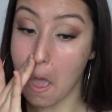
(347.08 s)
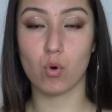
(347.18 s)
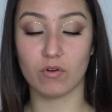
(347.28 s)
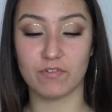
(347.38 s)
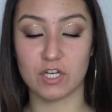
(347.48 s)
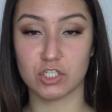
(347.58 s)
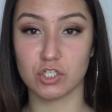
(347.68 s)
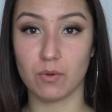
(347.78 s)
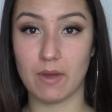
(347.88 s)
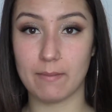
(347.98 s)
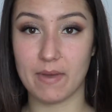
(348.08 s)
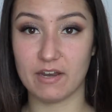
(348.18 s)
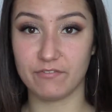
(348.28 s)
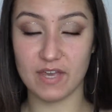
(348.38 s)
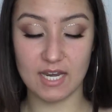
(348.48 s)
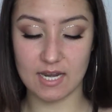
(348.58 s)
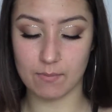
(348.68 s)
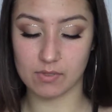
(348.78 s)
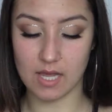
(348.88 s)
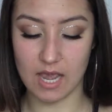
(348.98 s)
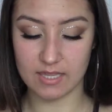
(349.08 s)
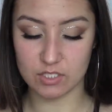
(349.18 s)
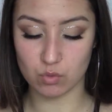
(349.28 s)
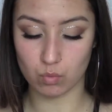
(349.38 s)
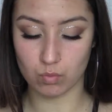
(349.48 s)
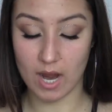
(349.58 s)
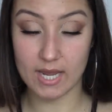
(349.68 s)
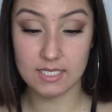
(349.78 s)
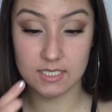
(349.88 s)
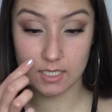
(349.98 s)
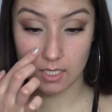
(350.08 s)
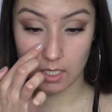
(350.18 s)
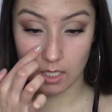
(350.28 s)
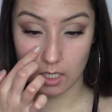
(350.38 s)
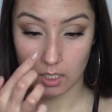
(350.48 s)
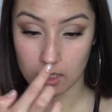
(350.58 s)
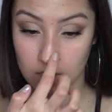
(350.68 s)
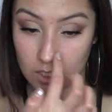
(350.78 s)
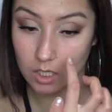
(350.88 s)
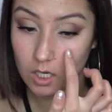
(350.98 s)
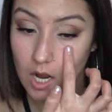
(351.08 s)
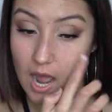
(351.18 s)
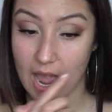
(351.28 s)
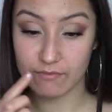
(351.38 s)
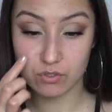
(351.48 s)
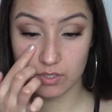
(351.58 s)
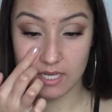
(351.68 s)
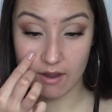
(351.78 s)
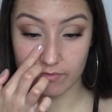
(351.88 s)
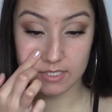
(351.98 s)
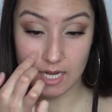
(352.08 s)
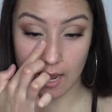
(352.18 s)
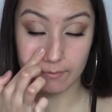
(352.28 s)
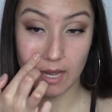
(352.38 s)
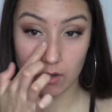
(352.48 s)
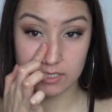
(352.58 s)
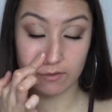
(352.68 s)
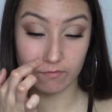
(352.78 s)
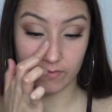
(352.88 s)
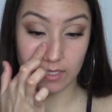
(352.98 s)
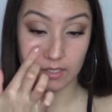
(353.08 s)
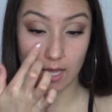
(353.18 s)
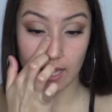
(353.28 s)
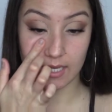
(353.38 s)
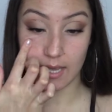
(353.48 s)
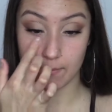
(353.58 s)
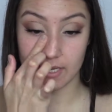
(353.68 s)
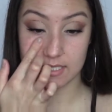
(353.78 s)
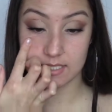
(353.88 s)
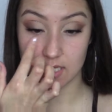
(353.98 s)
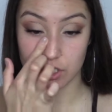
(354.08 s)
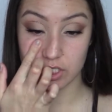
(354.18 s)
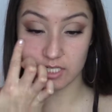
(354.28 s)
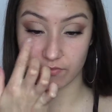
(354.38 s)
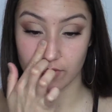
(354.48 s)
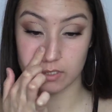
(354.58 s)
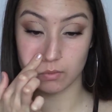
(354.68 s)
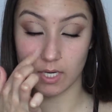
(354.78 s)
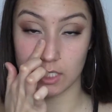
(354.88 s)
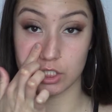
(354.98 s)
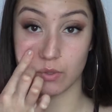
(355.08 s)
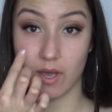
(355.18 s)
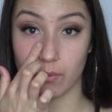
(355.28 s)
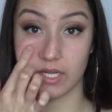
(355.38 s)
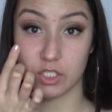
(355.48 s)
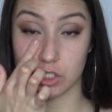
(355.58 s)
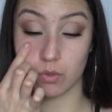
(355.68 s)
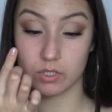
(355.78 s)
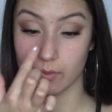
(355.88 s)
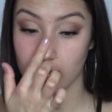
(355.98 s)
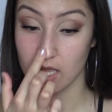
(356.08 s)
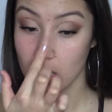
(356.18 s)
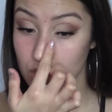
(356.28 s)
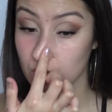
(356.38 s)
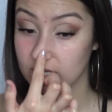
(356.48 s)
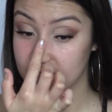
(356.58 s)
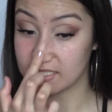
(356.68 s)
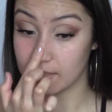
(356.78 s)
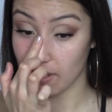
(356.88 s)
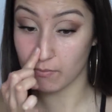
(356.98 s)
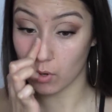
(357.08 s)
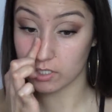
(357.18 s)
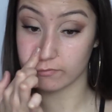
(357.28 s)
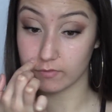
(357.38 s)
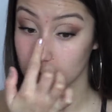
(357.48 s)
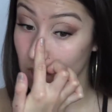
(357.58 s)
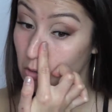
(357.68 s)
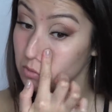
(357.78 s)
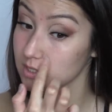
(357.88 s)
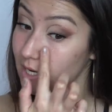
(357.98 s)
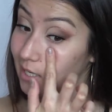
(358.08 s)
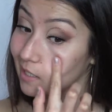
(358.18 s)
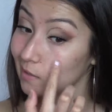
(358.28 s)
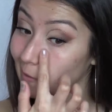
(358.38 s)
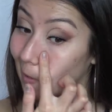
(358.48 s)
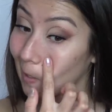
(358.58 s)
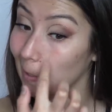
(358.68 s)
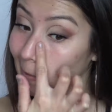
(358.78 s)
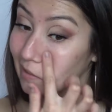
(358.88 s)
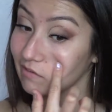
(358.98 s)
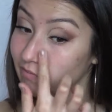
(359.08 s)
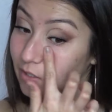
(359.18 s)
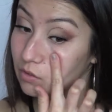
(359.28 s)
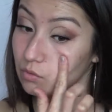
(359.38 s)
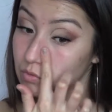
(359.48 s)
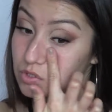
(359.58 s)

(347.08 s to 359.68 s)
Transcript: Porefessional by Benefit, and apply this right here. I have to do this every time now because I feel like it makes such a difference when I do it and when I don't do it. You can see my pores if you don't, and you can't if I do.